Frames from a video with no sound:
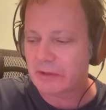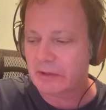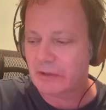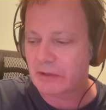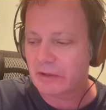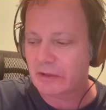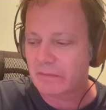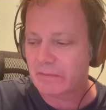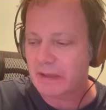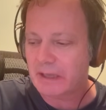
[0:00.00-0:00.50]
I
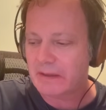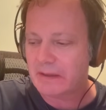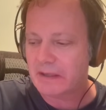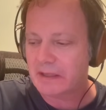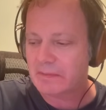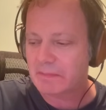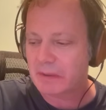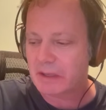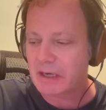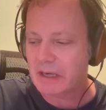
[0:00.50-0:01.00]
shouldn't admit this,
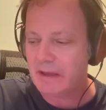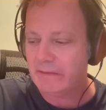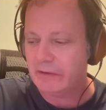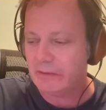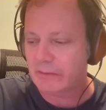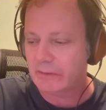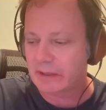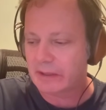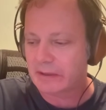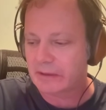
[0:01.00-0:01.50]
but I haven't
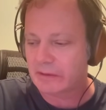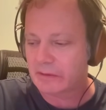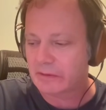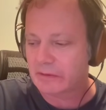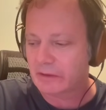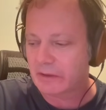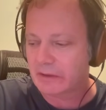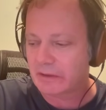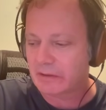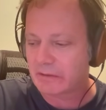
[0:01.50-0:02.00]
really
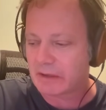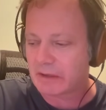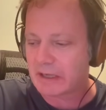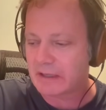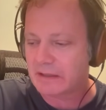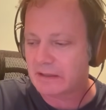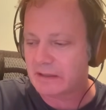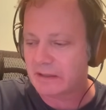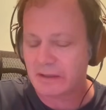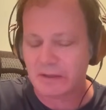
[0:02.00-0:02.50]
looked at a
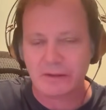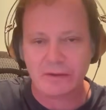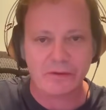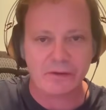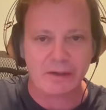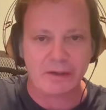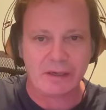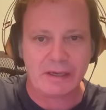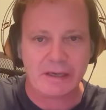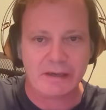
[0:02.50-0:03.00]
great deal at
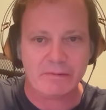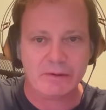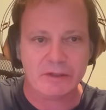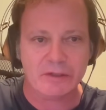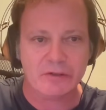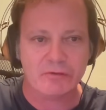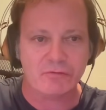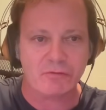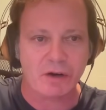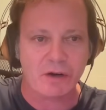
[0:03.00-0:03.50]
the
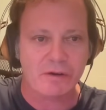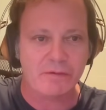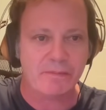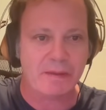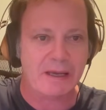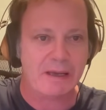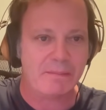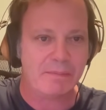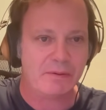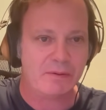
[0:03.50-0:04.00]
language
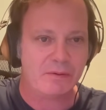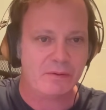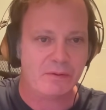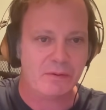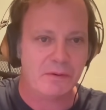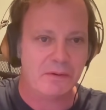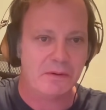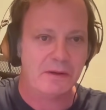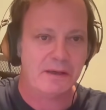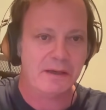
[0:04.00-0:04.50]
roadmap
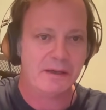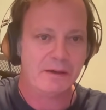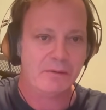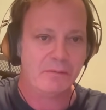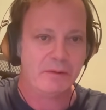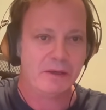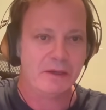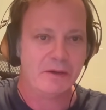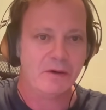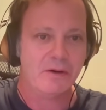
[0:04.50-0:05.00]
or how
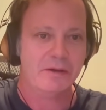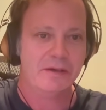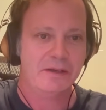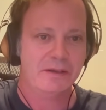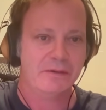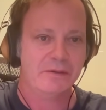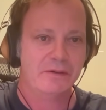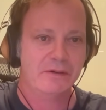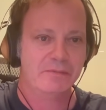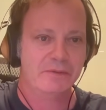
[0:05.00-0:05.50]
we got
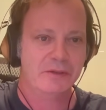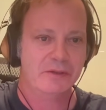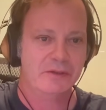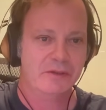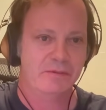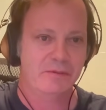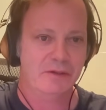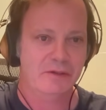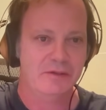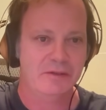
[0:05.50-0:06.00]
here. I'm
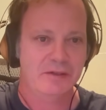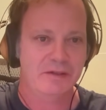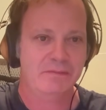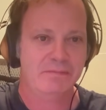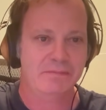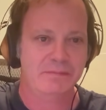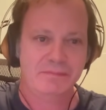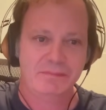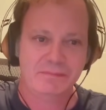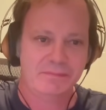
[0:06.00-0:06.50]
just
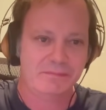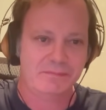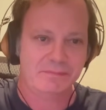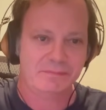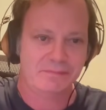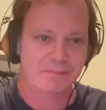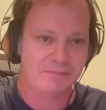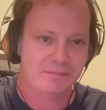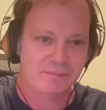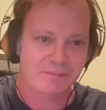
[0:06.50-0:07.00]
using
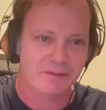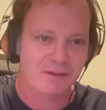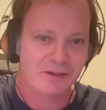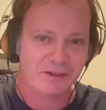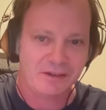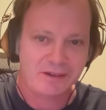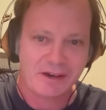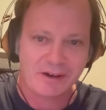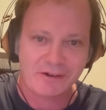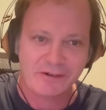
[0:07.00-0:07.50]
the
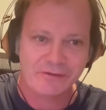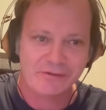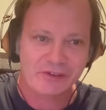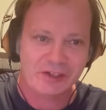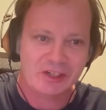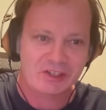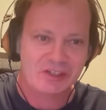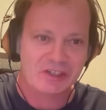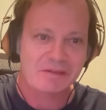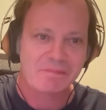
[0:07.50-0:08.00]
current
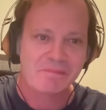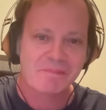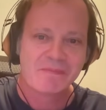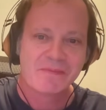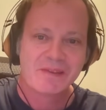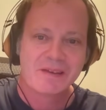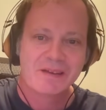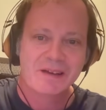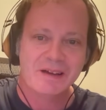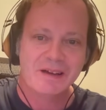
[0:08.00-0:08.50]
version.
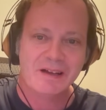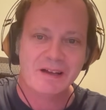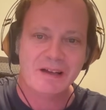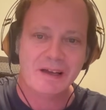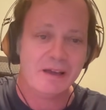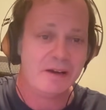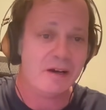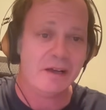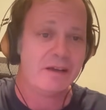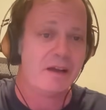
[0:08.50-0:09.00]

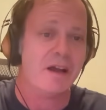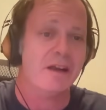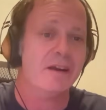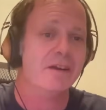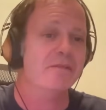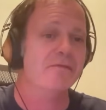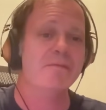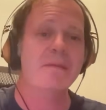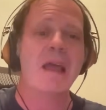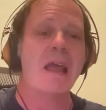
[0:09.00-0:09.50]
And I kind
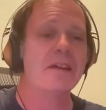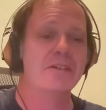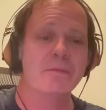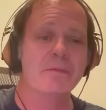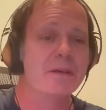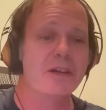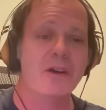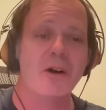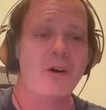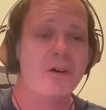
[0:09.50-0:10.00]
of, to
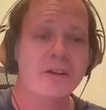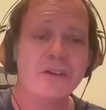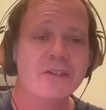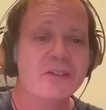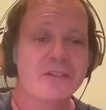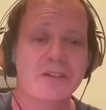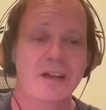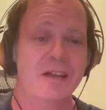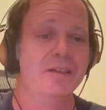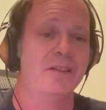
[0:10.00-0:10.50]
be
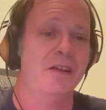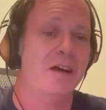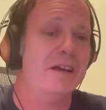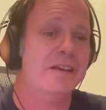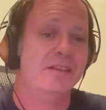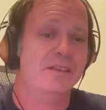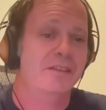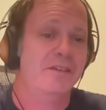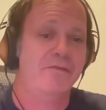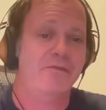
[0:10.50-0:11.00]
honest, I
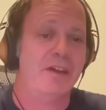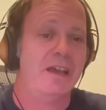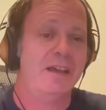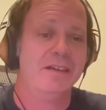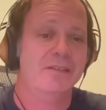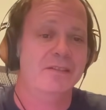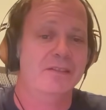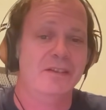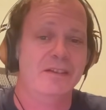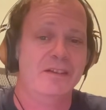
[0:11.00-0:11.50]
like the
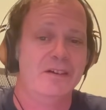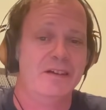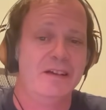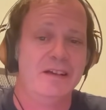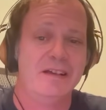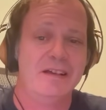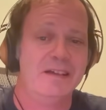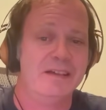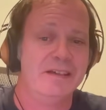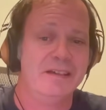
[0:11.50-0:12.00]
fact that
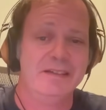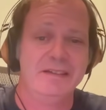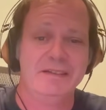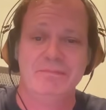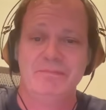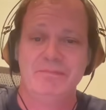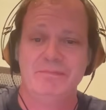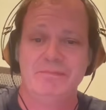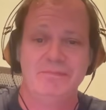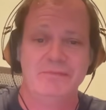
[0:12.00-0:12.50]
I
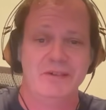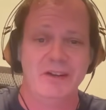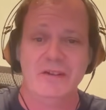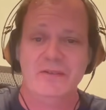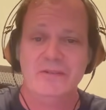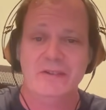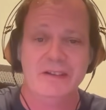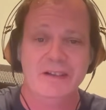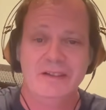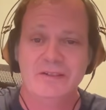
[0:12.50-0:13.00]

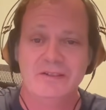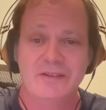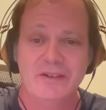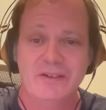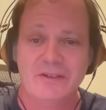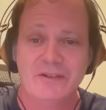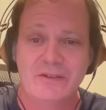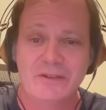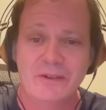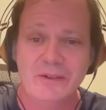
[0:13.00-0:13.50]
don't need to
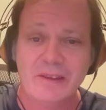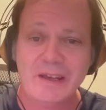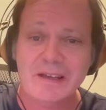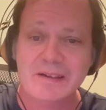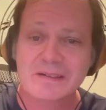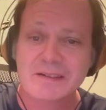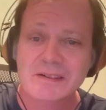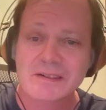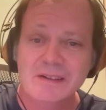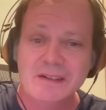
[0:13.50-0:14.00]
do
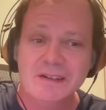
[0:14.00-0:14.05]
that.